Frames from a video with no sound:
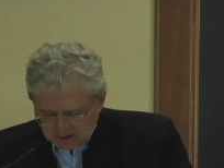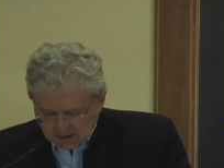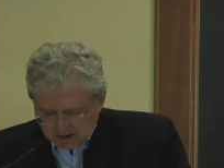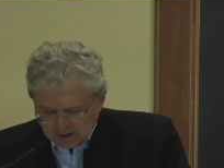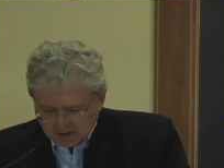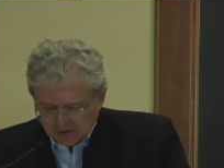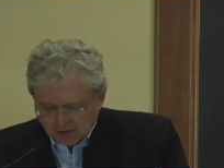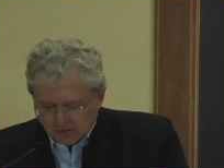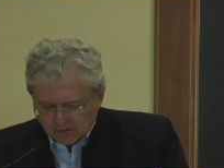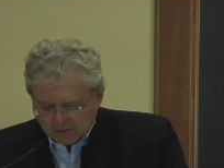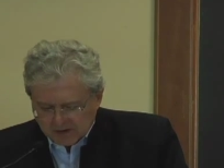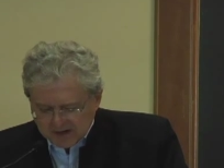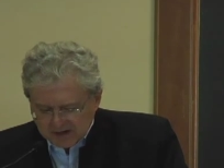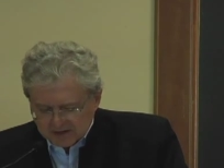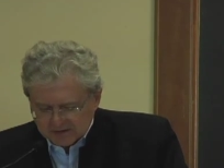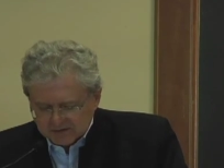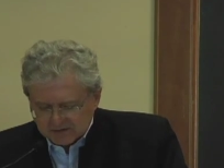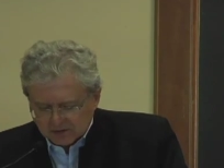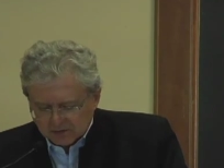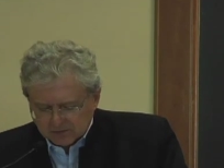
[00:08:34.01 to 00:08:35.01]
In
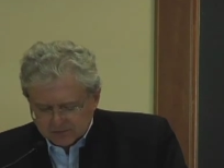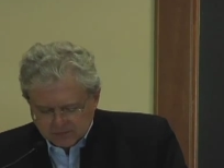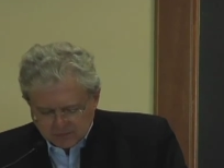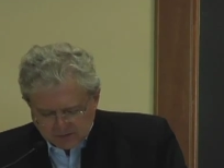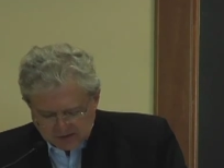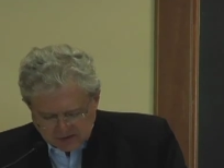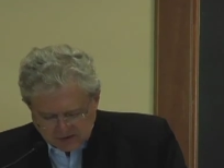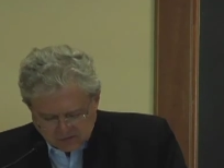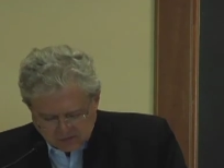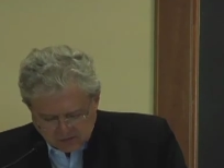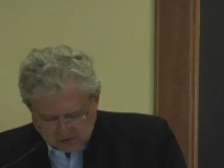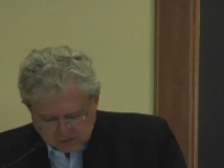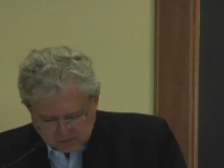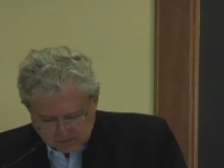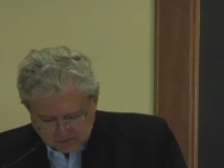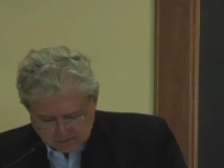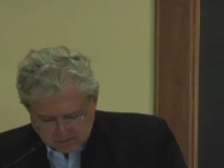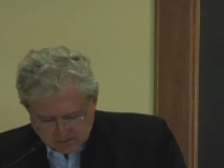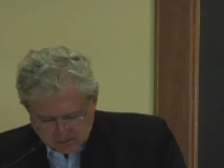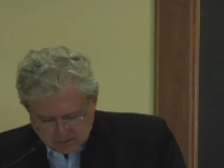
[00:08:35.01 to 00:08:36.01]
Oriental tradition,
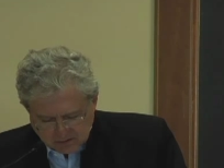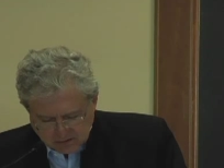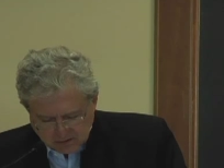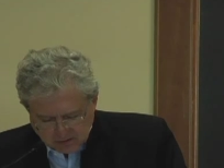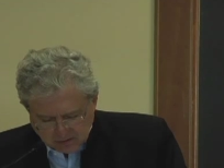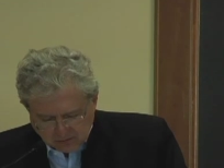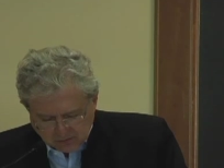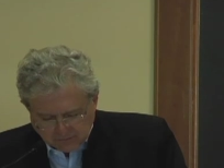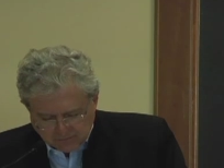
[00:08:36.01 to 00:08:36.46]
the